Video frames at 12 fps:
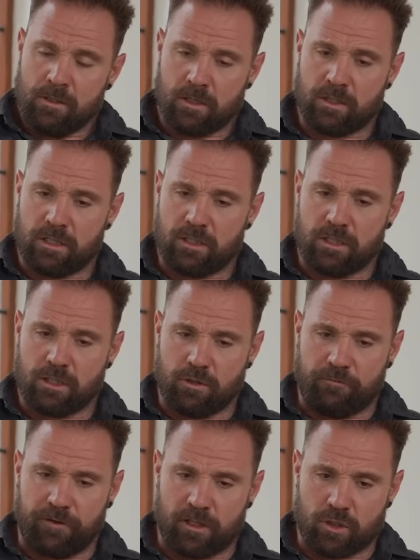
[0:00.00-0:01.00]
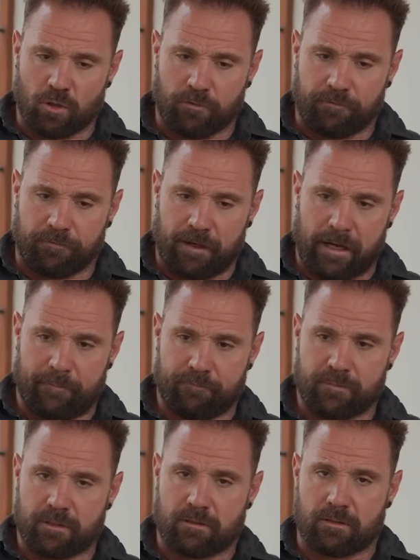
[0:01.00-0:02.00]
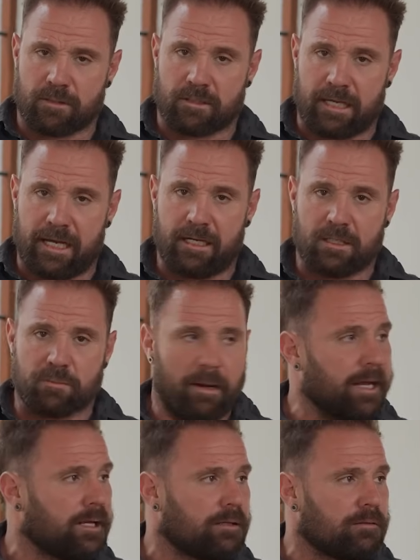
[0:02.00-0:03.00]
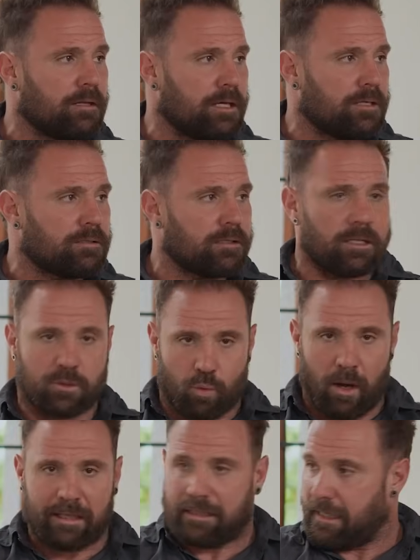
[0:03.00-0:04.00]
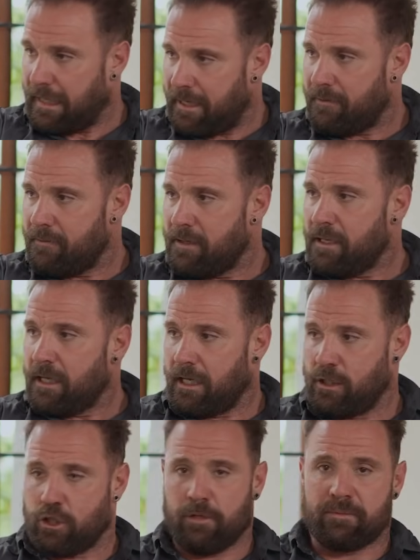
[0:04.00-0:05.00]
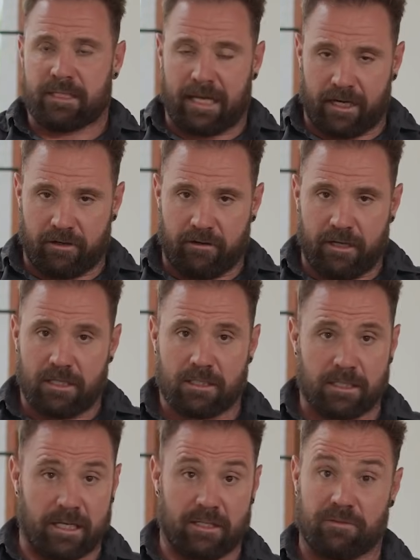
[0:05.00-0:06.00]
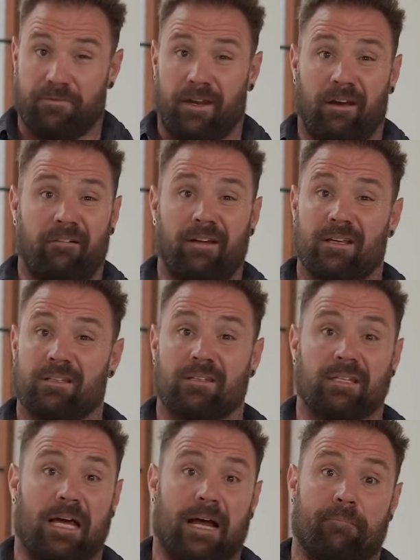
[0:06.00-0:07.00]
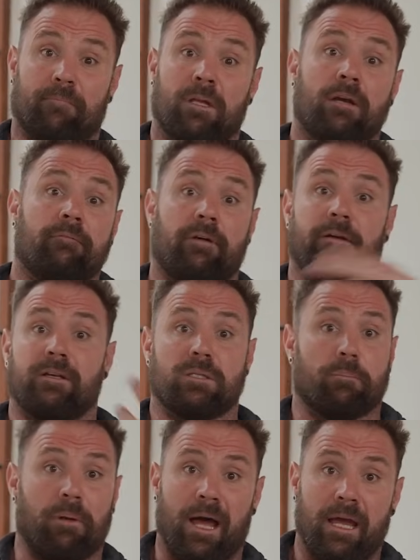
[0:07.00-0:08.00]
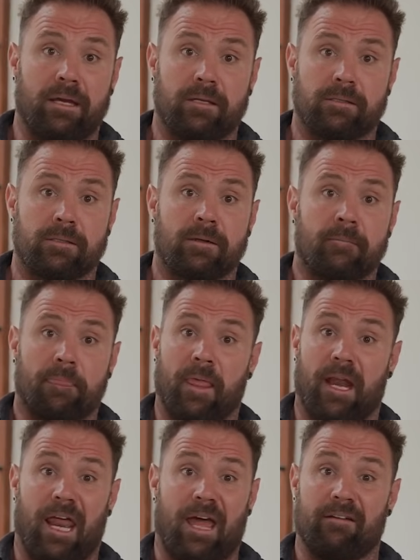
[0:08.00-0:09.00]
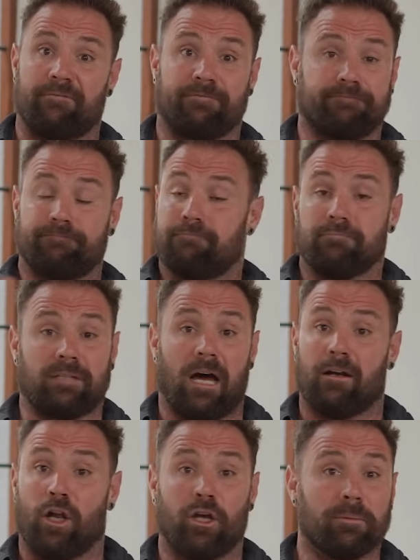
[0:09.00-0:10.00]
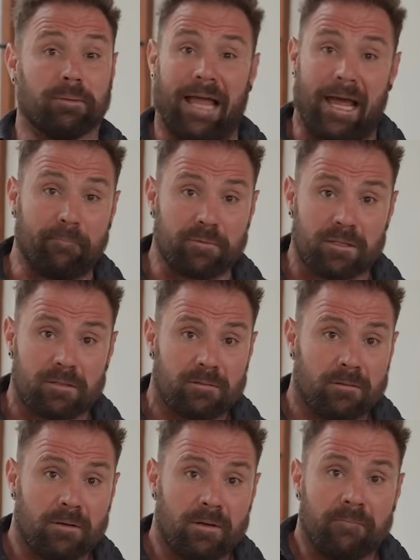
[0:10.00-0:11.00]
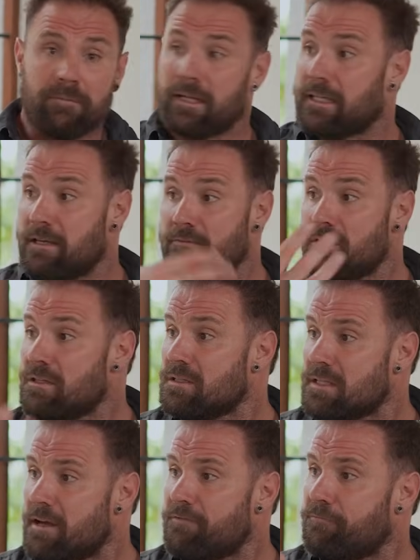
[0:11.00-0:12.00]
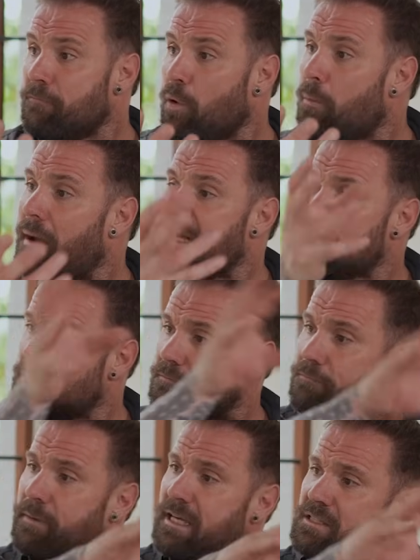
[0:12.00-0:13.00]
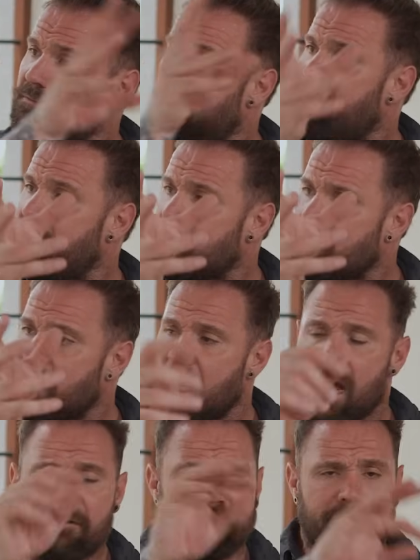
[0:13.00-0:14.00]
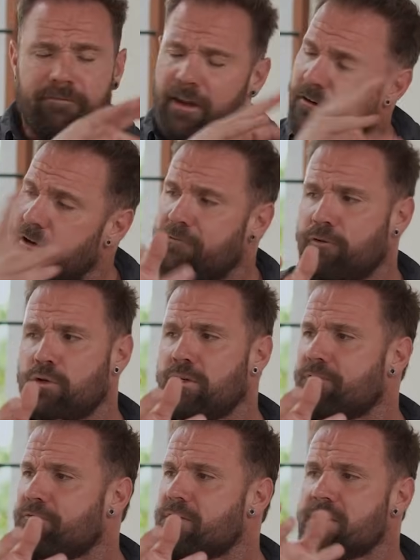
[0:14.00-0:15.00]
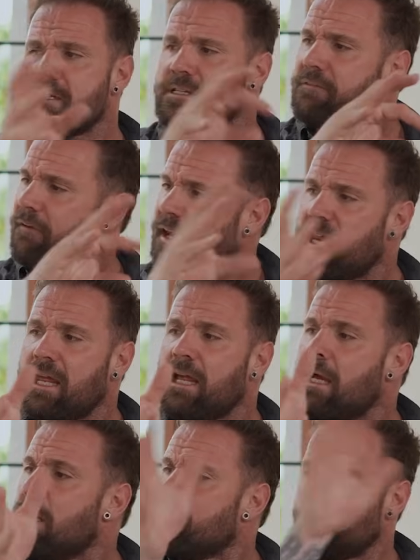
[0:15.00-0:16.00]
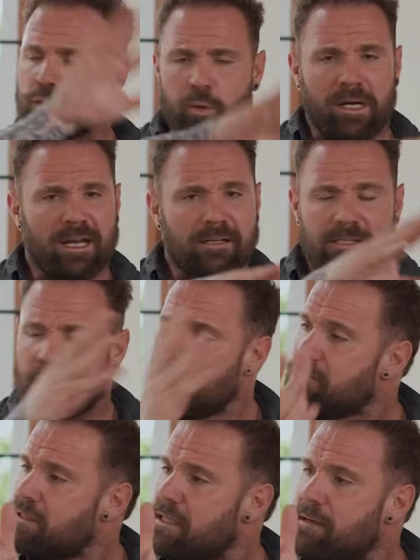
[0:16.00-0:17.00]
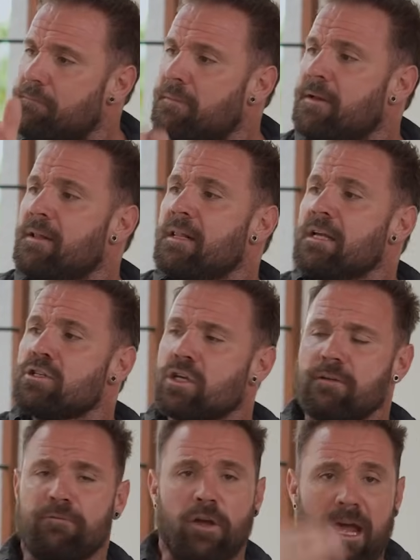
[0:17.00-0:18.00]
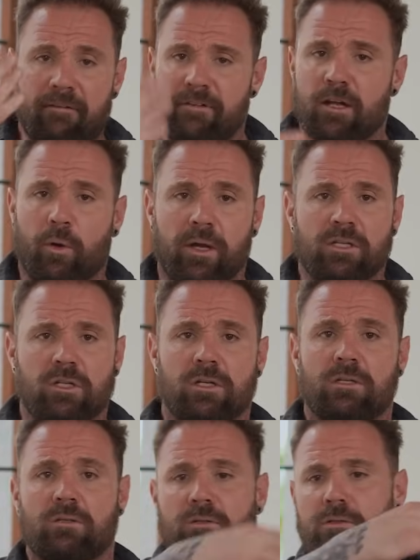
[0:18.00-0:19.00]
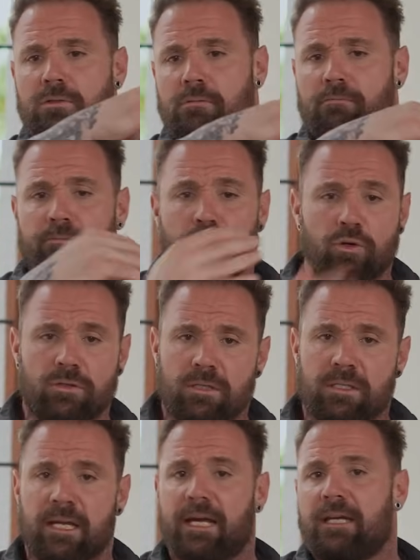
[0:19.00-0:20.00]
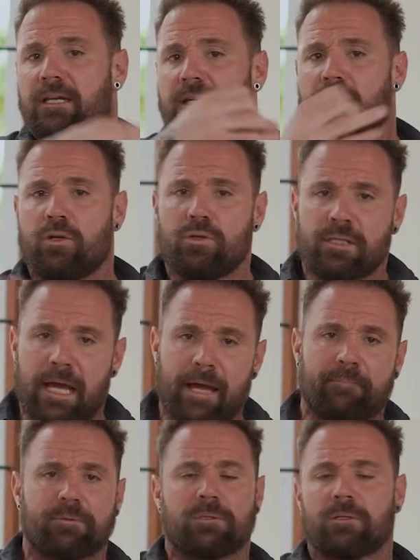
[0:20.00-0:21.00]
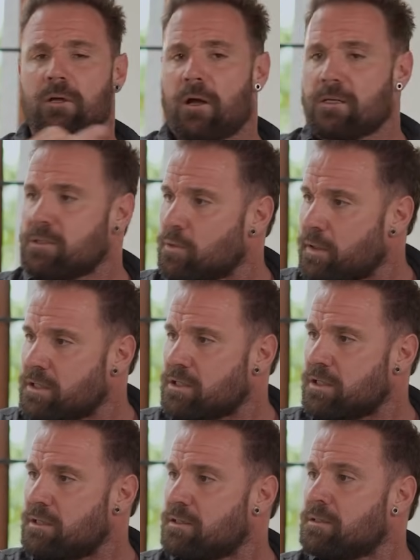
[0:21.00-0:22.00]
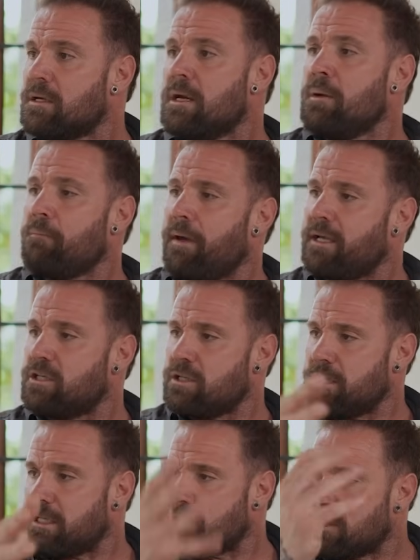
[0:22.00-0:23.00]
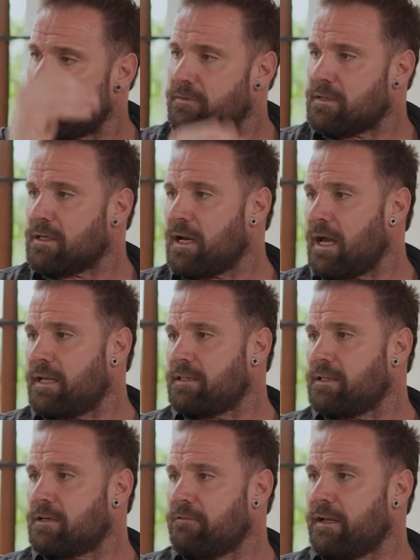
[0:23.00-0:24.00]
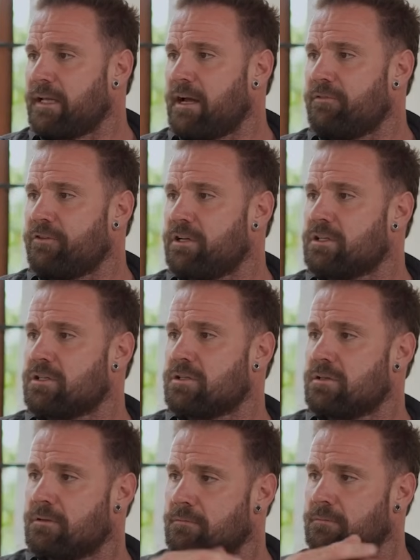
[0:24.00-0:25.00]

So j- just to finish off, um, the standards make these, it's quite clear yep. in terms of categories. There's various, um, various suppliers that have downloadable apps that give you the stuff mm. more based on BS5 and Yeah. Very few differences, if any, Much between ourselves. And yeah. So if you have any questions, use the standard, use the apps, ask the questions. Make sure that you're giving the client the correct coverage